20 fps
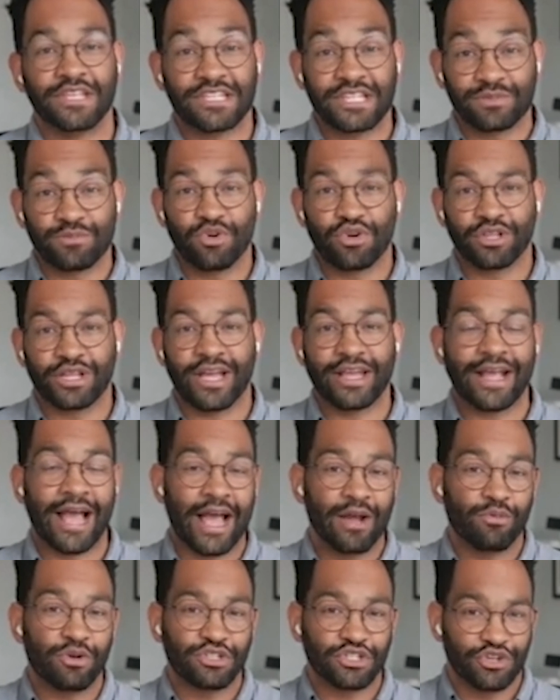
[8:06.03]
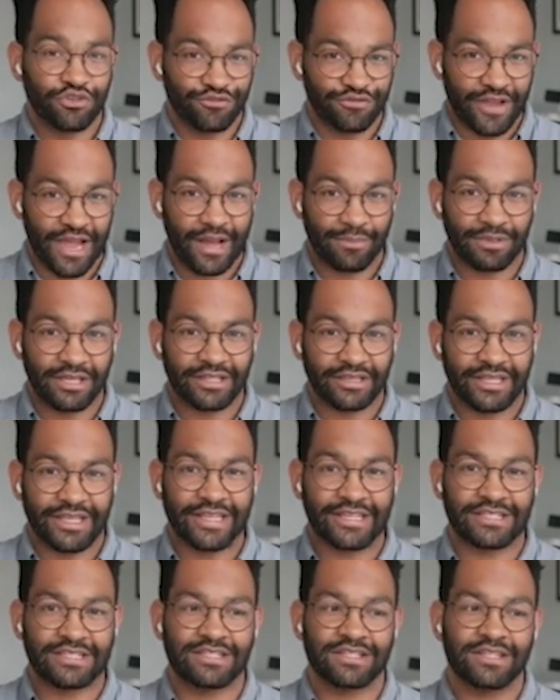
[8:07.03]
is more like, I want your family
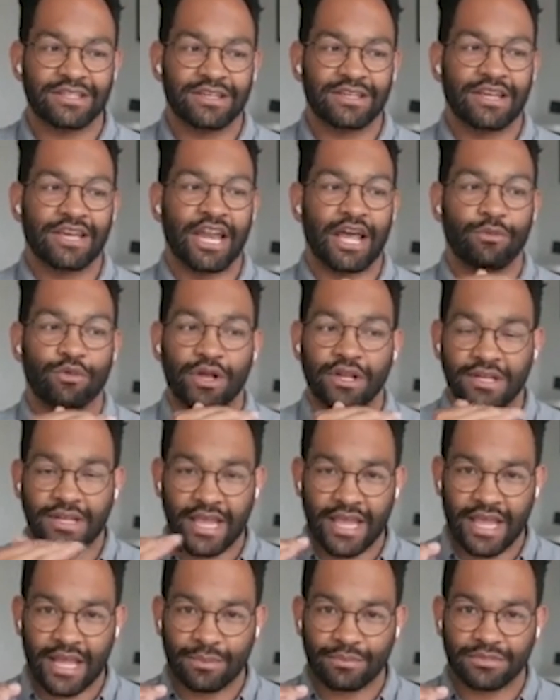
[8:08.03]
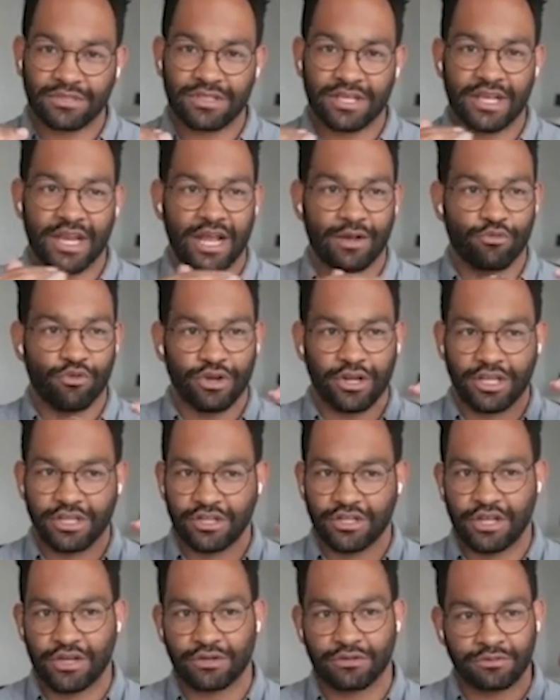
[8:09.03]
list and I want names and I want
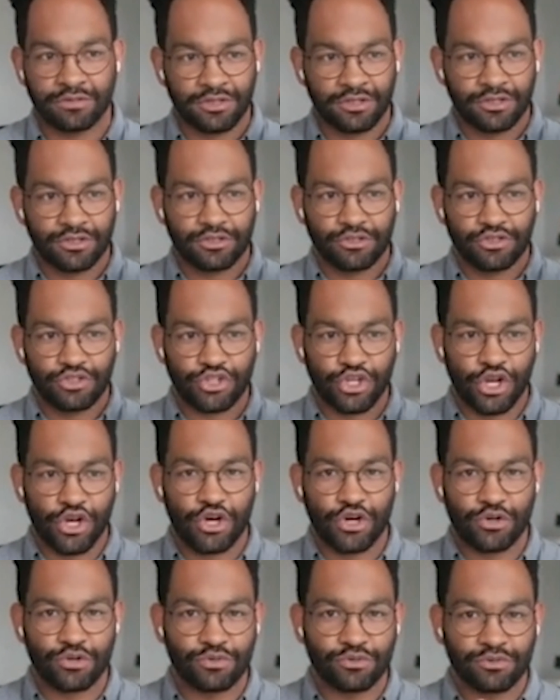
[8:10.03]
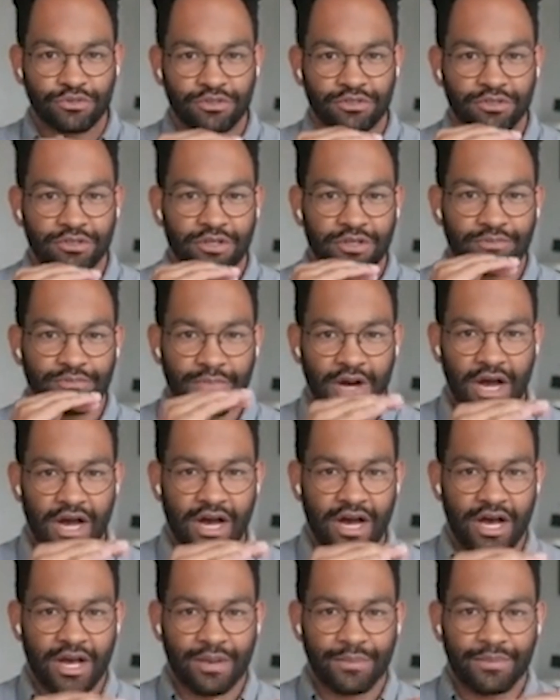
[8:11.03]
it, Joe and
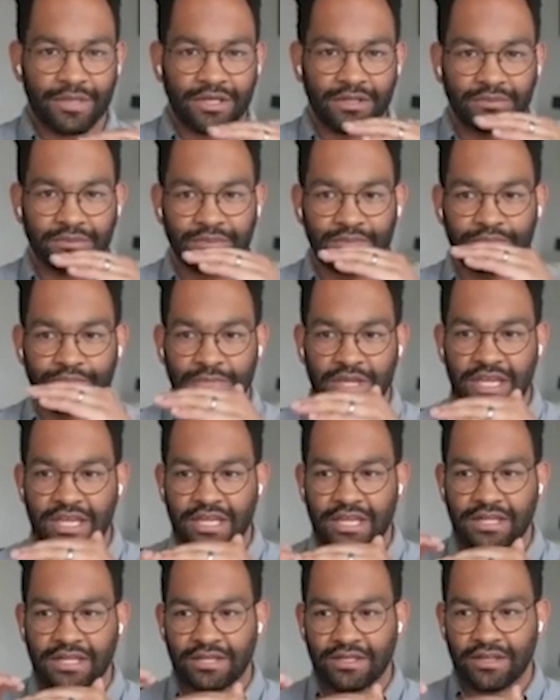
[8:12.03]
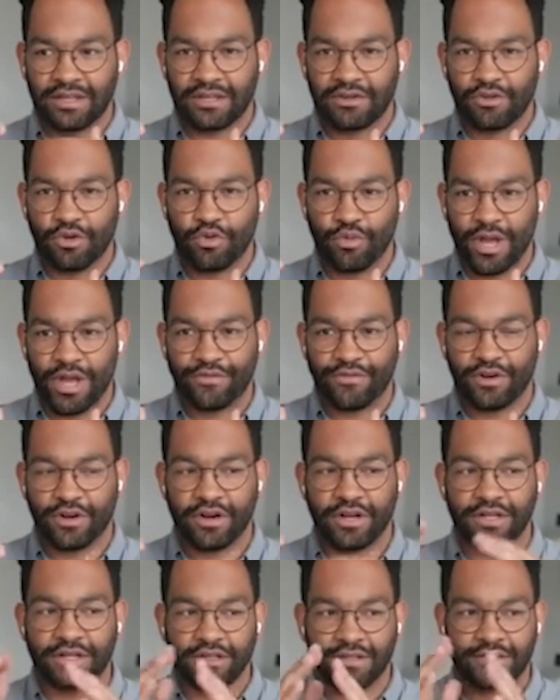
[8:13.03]
mom and me and whoever,
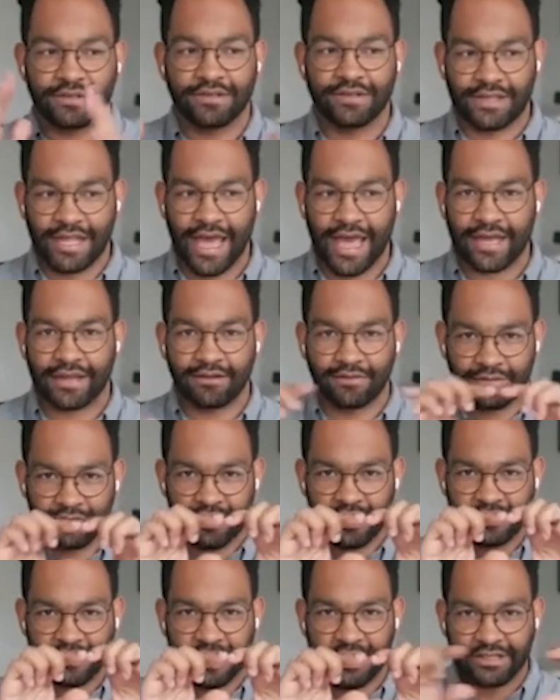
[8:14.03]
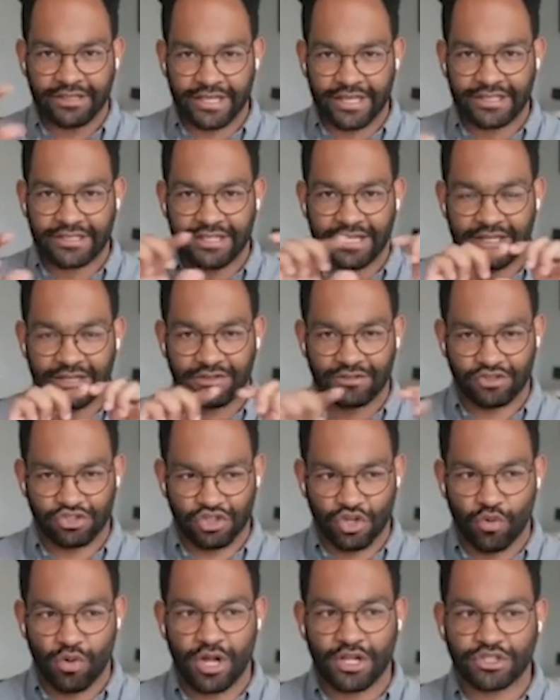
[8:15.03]
and that is a list, and
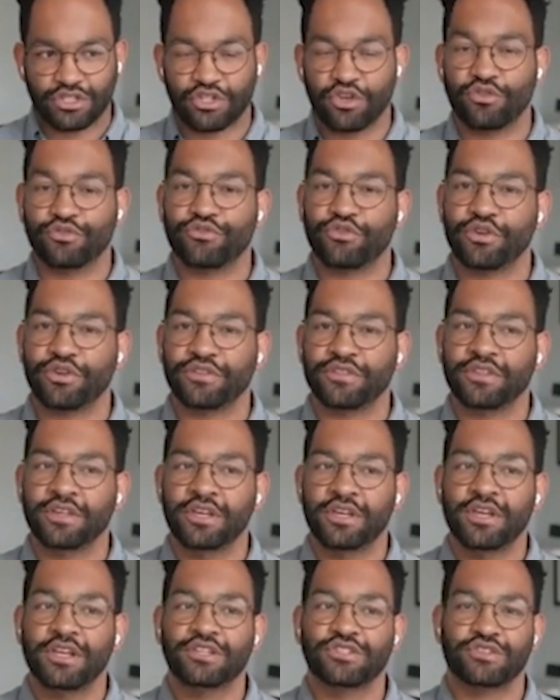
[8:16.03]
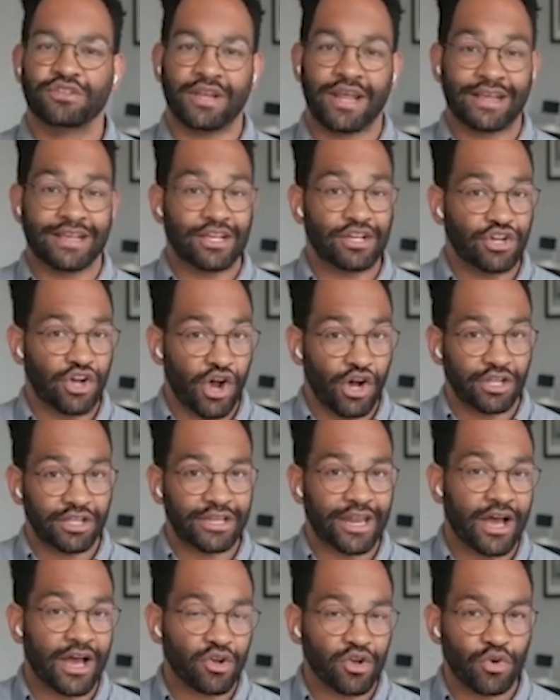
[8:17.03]
so on and so forth, so that I can call
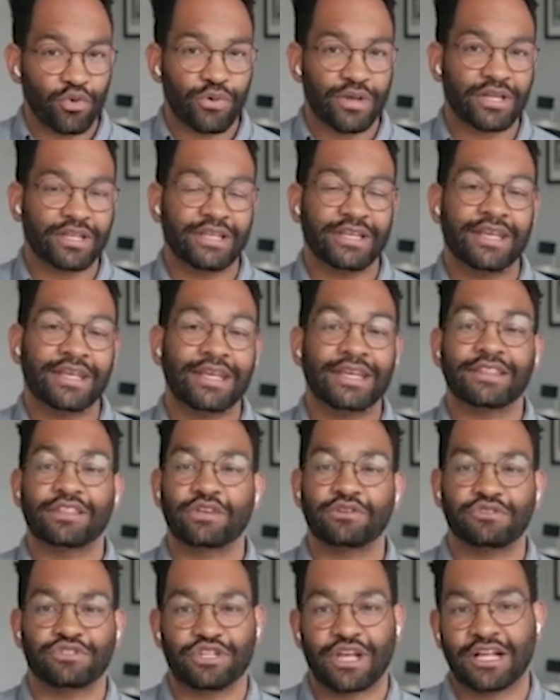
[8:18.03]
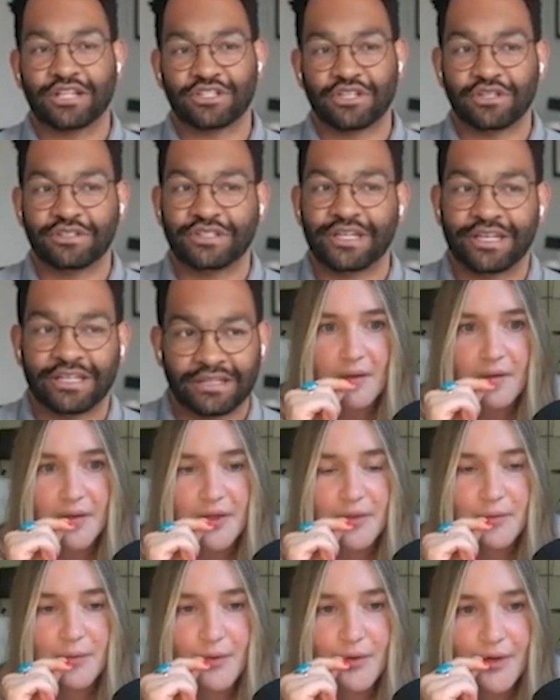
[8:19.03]
it out quickly and get those shots all done.
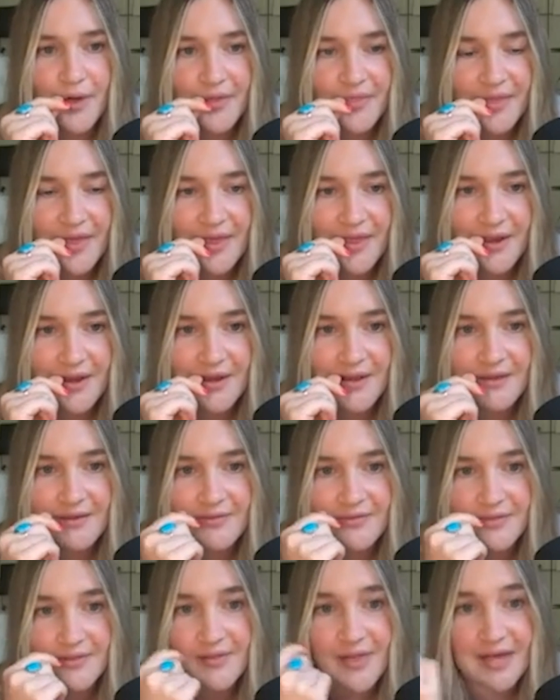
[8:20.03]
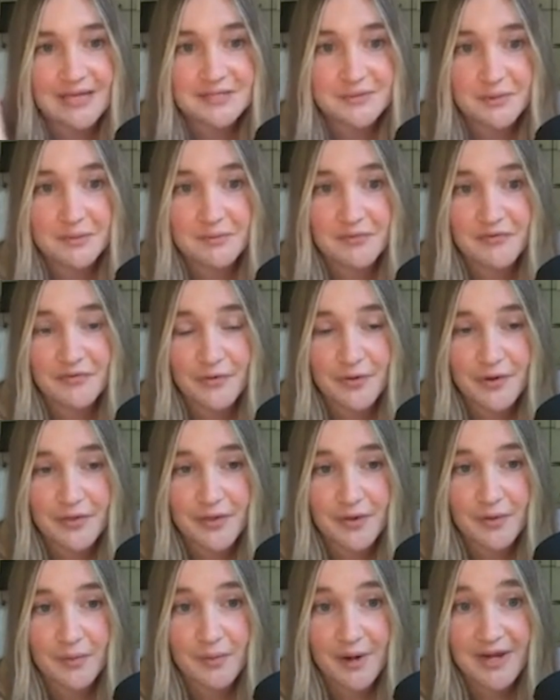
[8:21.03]
Okay, cool. And then the last one before
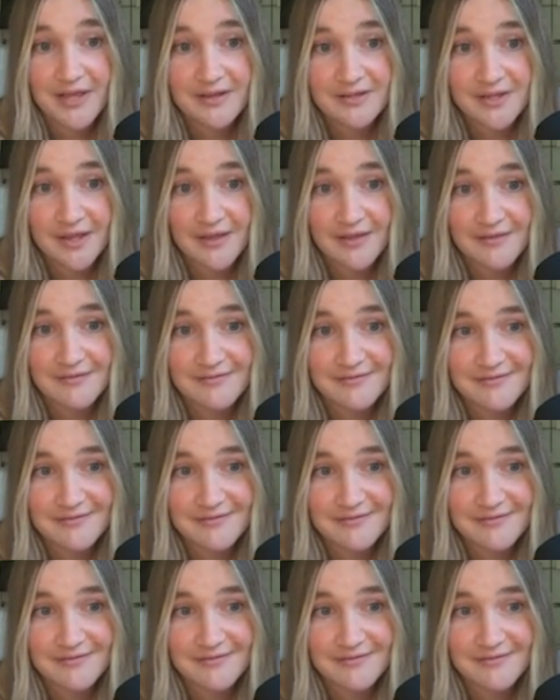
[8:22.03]
the wedding day.